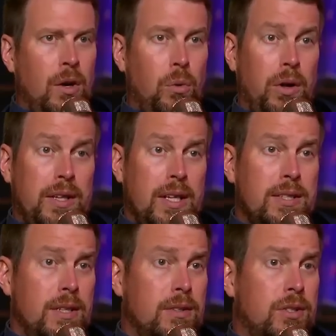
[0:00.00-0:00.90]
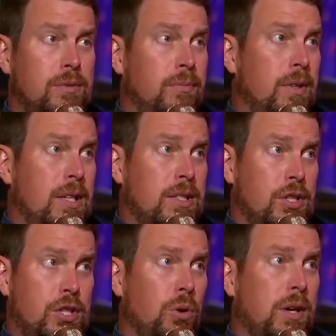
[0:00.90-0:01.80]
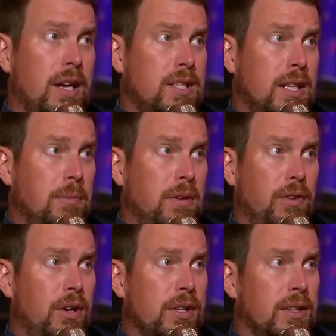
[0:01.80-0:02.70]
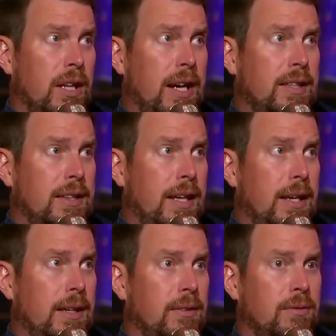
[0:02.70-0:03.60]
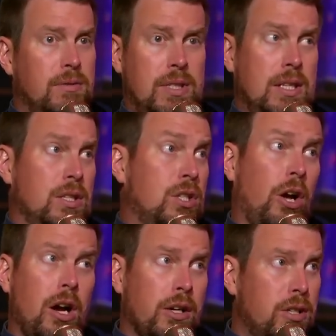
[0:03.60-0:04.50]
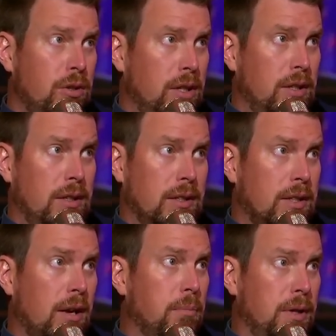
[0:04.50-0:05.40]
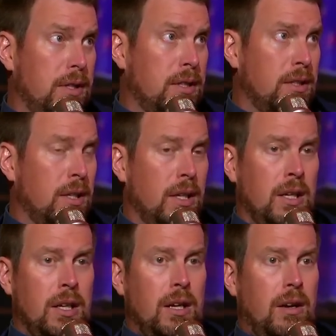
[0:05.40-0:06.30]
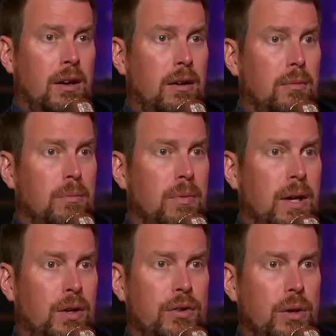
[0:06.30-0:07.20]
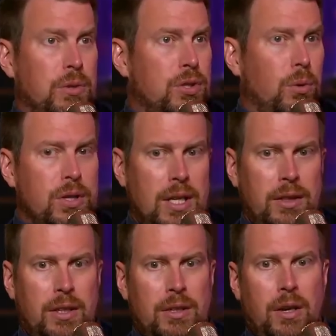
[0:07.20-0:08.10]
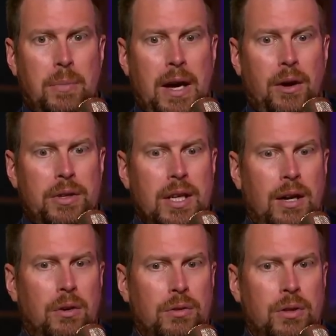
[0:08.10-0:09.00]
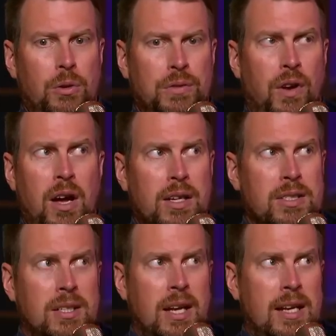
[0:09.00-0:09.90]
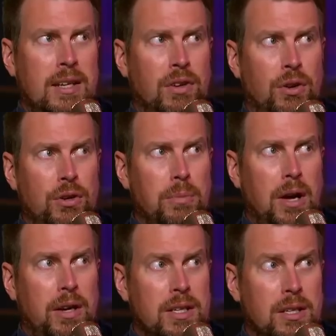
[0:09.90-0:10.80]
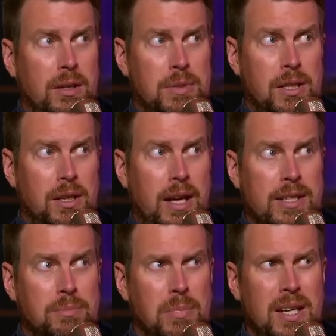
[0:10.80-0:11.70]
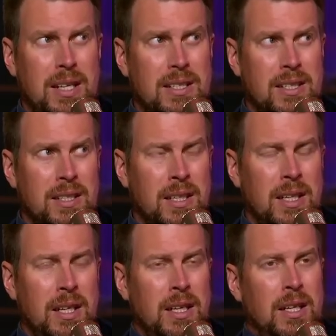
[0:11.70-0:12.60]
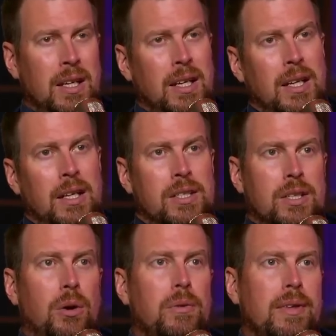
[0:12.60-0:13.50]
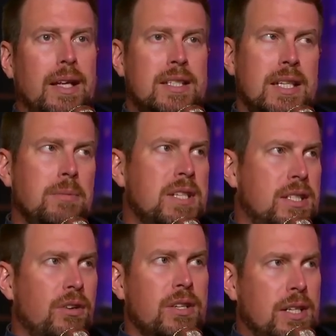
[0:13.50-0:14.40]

Well, it doesn't showcase them in a very good light that they didn't talk to the incumbent. I heard there were stories out there about how Coach Fox hadn't even heard about it until up to the last minute. So it seems as they're in